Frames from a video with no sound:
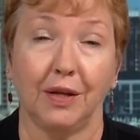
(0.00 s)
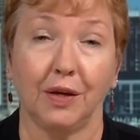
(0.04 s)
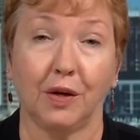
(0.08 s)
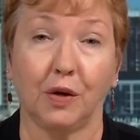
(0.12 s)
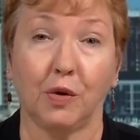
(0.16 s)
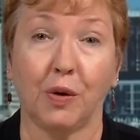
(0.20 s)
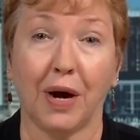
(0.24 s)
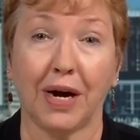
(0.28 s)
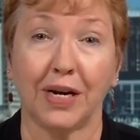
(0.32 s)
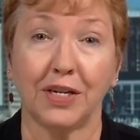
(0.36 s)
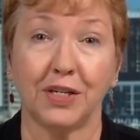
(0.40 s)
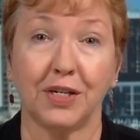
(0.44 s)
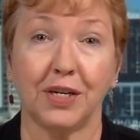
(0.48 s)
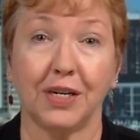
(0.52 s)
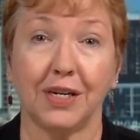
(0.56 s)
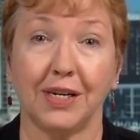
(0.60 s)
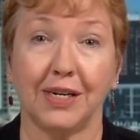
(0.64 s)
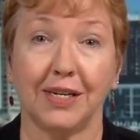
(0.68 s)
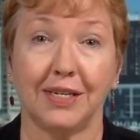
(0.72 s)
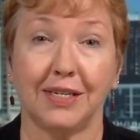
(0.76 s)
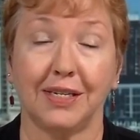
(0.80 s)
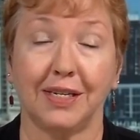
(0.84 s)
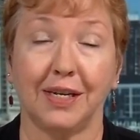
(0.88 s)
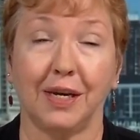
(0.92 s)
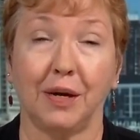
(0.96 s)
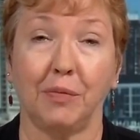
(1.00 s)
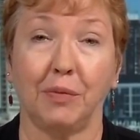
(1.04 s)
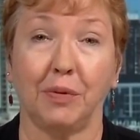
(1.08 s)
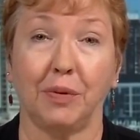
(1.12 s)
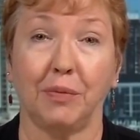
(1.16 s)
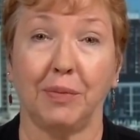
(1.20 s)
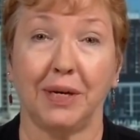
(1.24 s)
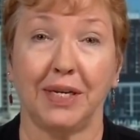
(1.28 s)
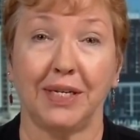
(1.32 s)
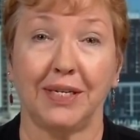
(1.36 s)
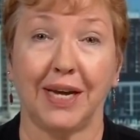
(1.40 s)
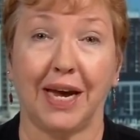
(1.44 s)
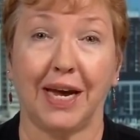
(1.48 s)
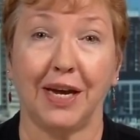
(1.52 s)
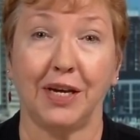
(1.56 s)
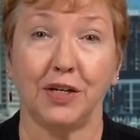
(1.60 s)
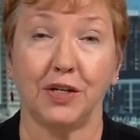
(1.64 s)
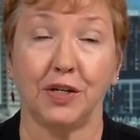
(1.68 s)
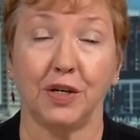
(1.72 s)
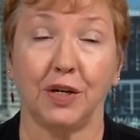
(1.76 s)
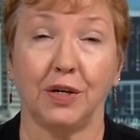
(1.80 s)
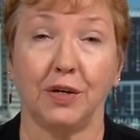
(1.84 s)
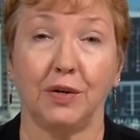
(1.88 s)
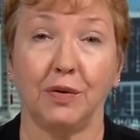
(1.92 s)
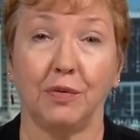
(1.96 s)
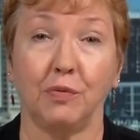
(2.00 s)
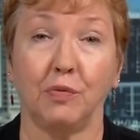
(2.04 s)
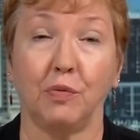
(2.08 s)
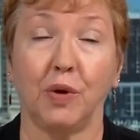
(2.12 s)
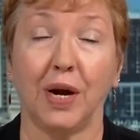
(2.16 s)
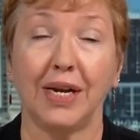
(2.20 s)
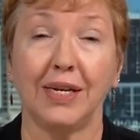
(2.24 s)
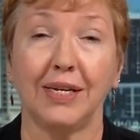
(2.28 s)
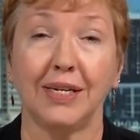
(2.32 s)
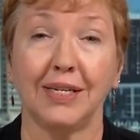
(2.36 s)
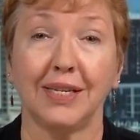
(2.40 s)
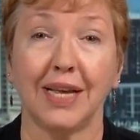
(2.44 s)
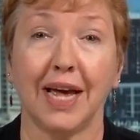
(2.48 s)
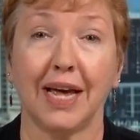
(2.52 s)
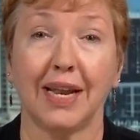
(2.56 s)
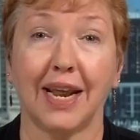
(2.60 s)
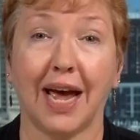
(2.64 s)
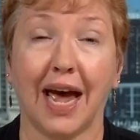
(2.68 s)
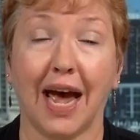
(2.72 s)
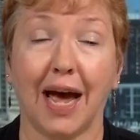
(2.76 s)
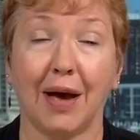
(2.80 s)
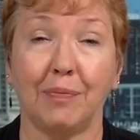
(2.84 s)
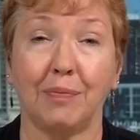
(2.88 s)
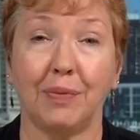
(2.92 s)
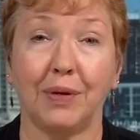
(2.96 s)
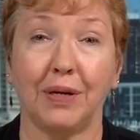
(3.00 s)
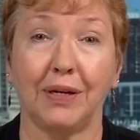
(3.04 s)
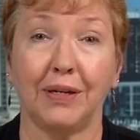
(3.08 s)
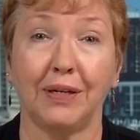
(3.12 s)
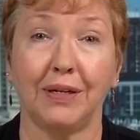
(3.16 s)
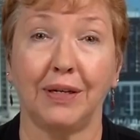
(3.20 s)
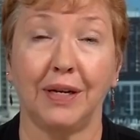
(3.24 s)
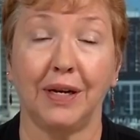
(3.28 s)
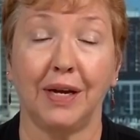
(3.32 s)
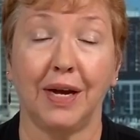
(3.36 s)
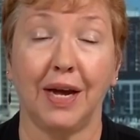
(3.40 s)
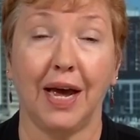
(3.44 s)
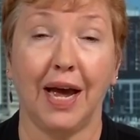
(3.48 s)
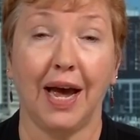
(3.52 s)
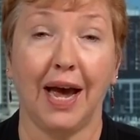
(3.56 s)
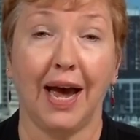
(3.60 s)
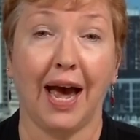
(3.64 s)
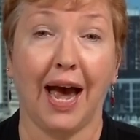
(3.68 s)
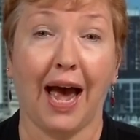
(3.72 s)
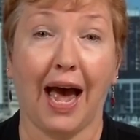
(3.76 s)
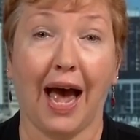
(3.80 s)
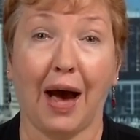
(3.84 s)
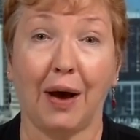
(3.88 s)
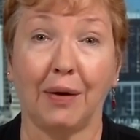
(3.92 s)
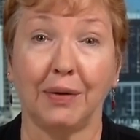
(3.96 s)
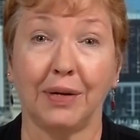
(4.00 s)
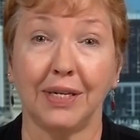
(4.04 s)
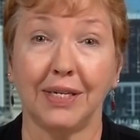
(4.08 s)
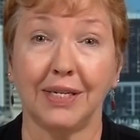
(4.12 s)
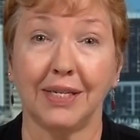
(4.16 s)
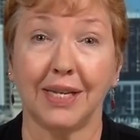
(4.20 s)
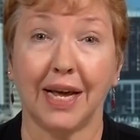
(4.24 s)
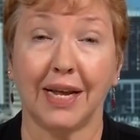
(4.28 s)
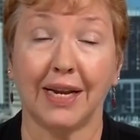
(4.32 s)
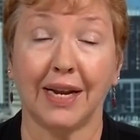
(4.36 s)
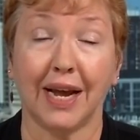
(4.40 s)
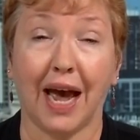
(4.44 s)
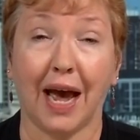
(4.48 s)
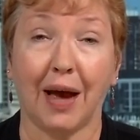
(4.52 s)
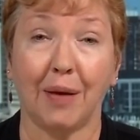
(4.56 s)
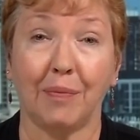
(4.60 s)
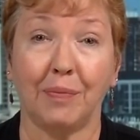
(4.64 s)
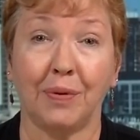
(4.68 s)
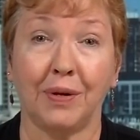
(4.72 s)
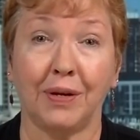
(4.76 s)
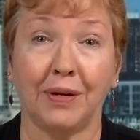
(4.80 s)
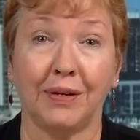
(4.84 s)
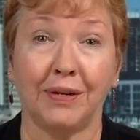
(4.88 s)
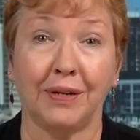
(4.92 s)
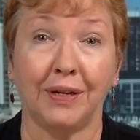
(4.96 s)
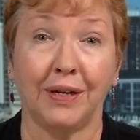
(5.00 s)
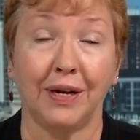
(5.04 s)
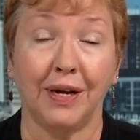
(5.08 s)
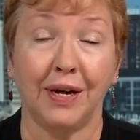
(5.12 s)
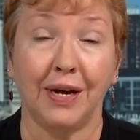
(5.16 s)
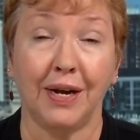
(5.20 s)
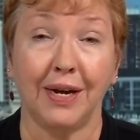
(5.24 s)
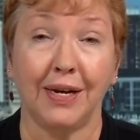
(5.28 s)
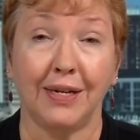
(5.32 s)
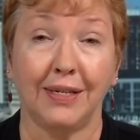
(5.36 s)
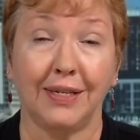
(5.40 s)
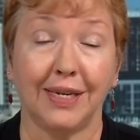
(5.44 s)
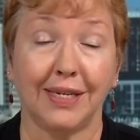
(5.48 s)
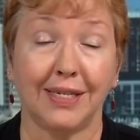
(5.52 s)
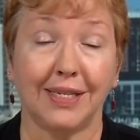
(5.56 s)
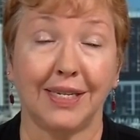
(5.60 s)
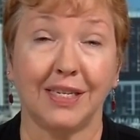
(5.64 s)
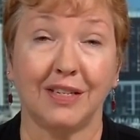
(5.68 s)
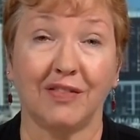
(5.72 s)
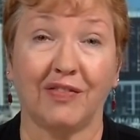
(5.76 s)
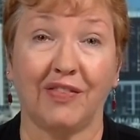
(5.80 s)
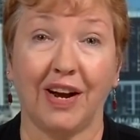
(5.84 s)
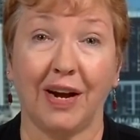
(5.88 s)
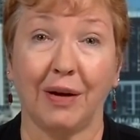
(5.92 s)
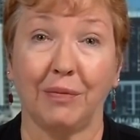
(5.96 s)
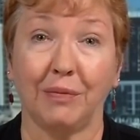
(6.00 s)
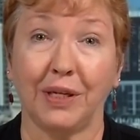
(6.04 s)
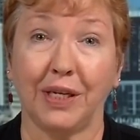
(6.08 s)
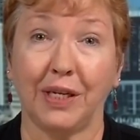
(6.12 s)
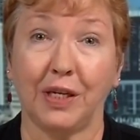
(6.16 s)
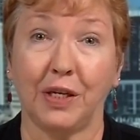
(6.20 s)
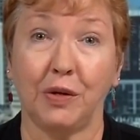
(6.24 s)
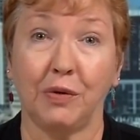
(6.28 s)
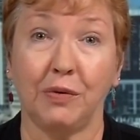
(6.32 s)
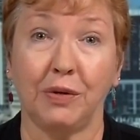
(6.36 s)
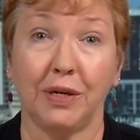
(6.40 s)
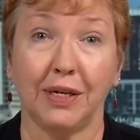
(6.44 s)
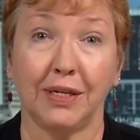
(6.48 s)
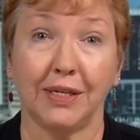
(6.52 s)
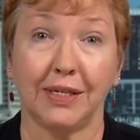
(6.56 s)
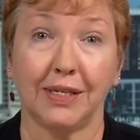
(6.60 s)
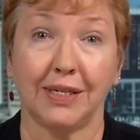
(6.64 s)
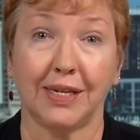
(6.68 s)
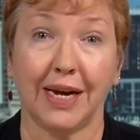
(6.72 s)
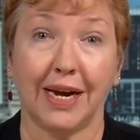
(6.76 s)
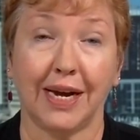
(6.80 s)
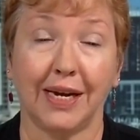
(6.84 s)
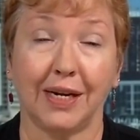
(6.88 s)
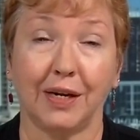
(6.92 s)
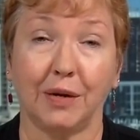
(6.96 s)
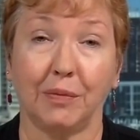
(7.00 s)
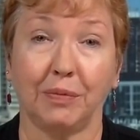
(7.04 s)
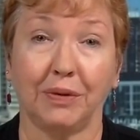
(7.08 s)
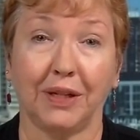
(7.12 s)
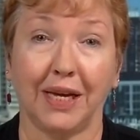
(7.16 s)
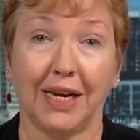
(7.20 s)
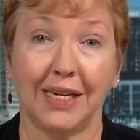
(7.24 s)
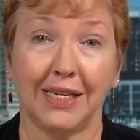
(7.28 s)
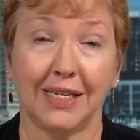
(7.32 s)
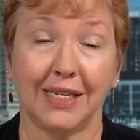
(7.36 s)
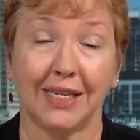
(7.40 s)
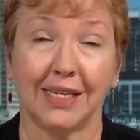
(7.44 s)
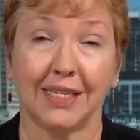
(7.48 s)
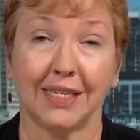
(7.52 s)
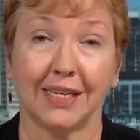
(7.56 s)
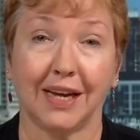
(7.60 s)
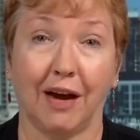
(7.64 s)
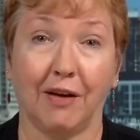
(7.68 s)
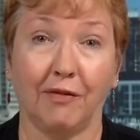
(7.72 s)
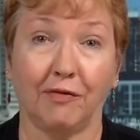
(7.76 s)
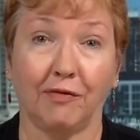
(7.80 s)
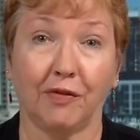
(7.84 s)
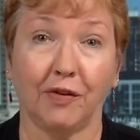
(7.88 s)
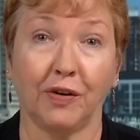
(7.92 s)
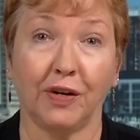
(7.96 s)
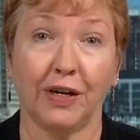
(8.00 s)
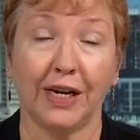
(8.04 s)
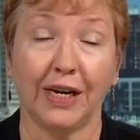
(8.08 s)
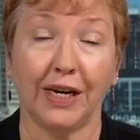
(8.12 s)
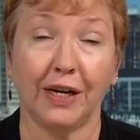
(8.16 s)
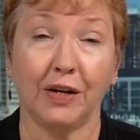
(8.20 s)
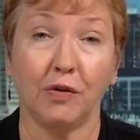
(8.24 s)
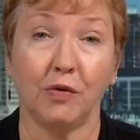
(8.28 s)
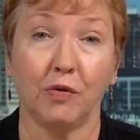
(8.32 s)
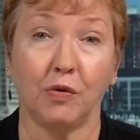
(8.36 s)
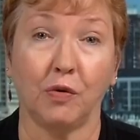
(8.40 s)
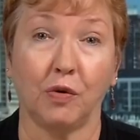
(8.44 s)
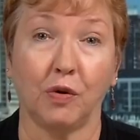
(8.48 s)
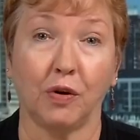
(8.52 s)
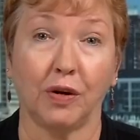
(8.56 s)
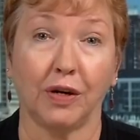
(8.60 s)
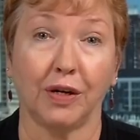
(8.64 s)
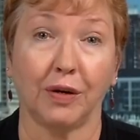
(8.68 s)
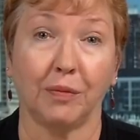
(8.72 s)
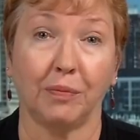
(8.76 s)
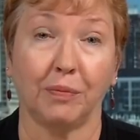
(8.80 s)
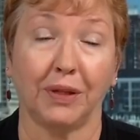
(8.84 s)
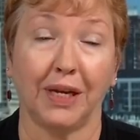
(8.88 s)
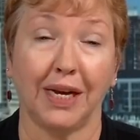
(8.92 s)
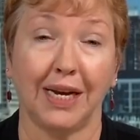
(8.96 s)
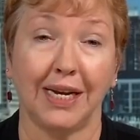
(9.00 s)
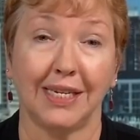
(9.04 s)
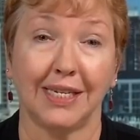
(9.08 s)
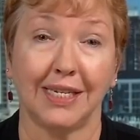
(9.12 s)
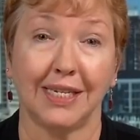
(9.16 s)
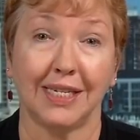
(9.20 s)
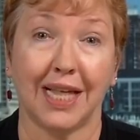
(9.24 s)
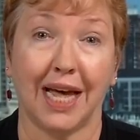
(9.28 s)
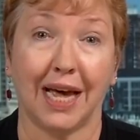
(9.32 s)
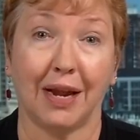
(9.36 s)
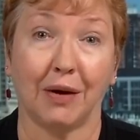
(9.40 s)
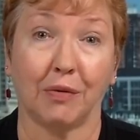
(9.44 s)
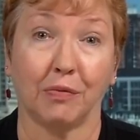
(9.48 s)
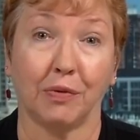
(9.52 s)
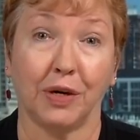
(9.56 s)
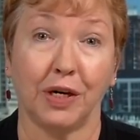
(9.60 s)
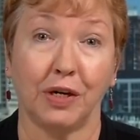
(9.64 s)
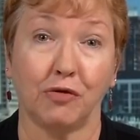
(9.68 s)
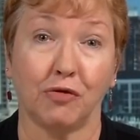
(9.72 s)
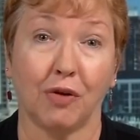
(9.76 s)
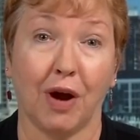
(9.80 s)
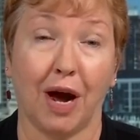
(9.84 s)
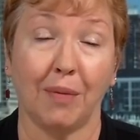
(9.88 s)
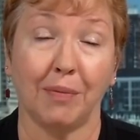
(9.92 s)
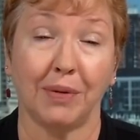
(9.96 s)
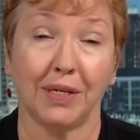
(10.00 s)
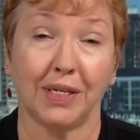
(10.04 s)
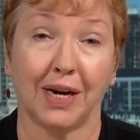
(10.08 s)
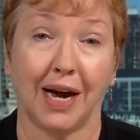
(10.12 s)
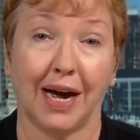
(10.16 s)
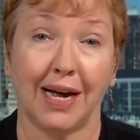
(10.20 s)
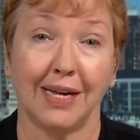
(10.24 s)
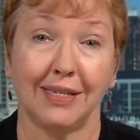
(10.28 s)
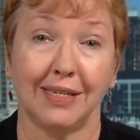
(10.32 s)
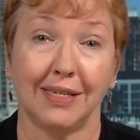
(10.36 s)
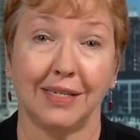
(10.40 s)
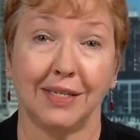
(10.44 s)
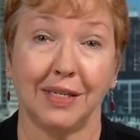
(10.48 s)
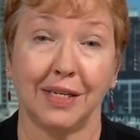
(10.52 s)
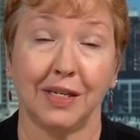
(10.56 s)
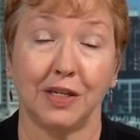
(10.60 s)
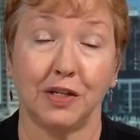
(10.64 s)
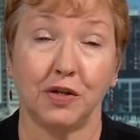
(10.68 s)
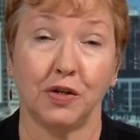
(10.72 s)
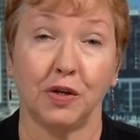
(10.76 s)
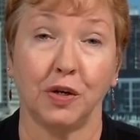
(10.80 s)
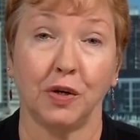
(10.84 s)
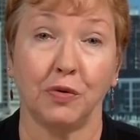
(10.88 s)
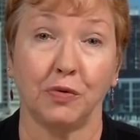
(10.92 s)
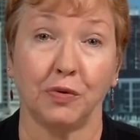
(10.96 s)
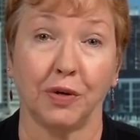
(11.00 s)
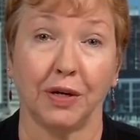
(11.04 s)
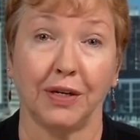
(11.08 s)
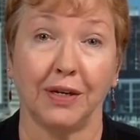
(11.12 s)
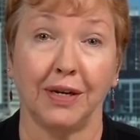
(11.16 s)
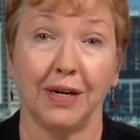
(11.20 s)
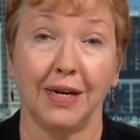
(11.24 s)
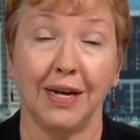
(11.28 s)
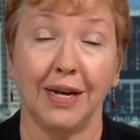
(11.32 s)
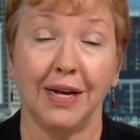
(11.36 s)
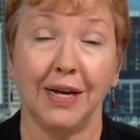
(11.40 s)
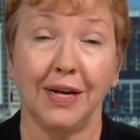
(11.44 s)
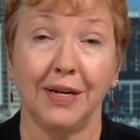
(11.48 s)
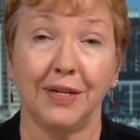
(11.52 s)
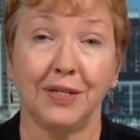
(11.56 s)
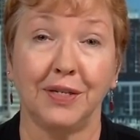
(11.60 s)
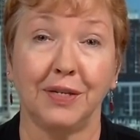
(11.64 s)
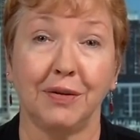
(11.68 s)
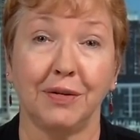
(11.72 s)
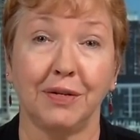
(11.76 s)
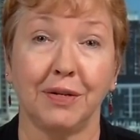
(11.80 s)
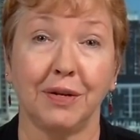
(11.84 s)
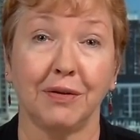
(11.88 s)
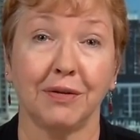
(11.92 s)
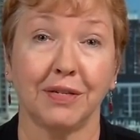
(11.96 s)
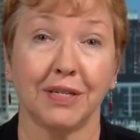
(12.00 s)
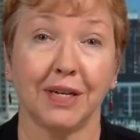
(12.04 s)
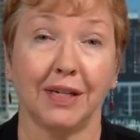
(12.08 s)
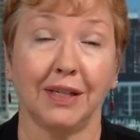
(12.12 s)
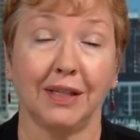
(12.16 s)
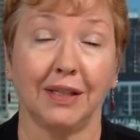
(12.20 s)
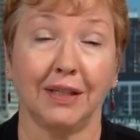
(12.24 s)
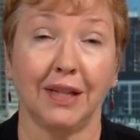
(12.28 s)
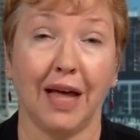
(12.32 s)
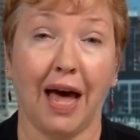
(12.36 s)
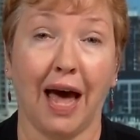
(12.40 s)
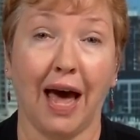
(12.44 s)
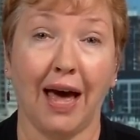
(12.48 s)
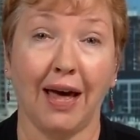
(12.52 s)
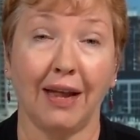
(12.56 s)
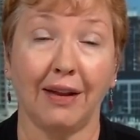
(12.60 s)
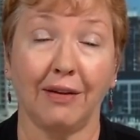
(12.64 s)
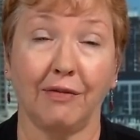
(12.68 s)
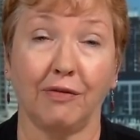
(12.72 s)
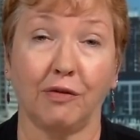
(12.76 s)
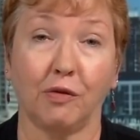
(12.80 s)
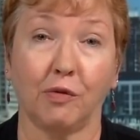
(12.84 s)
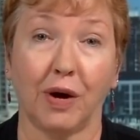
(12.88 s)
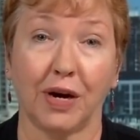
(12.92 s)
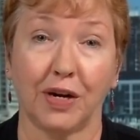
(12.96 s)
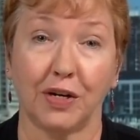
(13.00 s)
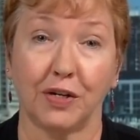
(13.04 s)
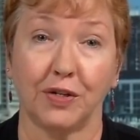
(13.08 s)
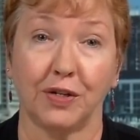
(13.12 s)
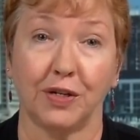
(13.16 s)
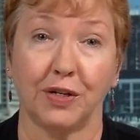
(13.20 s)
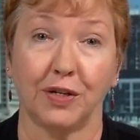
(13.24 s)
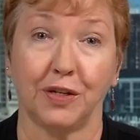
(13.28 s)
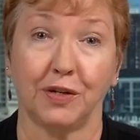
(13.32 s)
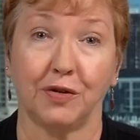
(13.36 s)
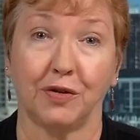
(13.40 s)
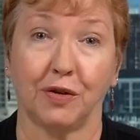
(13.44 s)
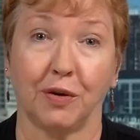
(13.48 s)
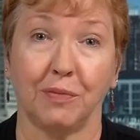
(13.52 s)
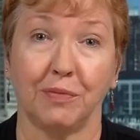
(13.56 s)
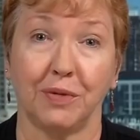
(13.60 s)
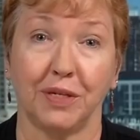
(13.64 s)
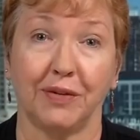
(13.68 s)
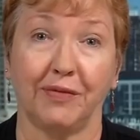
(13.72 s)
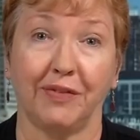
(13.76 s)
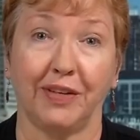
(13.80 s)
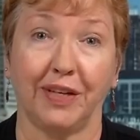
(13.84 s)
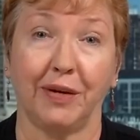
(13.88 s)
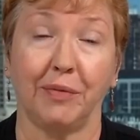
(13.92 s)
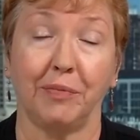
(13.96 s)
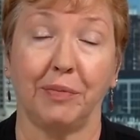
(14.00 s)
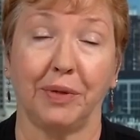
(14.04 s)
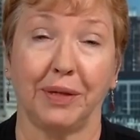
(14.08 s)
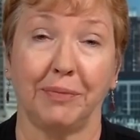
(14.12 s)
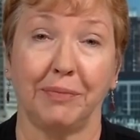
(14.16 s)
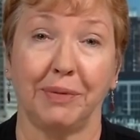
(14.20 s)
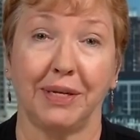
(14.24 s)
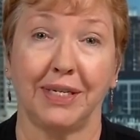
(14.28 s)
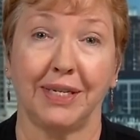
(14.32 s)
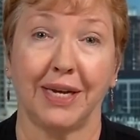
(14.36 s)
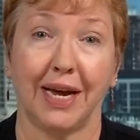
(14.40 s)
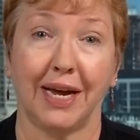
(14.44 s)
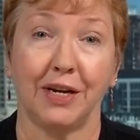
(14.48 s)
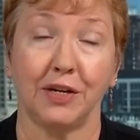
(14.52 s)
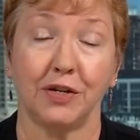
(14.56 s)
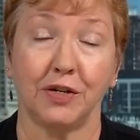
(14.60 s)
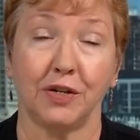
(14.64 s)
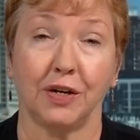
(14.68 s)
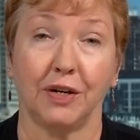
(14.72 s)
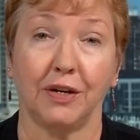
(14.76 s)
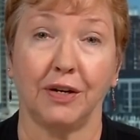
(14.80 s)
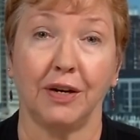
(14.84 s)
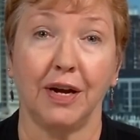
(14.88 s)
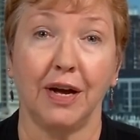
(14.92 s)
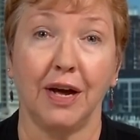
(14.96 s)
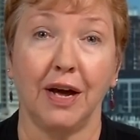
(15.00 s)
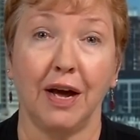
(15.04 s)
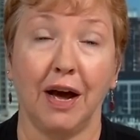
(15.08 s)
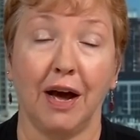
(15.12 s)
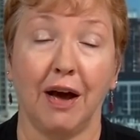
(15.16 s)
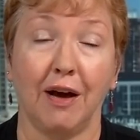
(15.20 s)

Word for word: The question is the implementation. When does that happen? How does that happen? Does this family unit stay in a place that's comforting or in a place that re traumatizes these children? So there's a lot of questions in terms of the implementation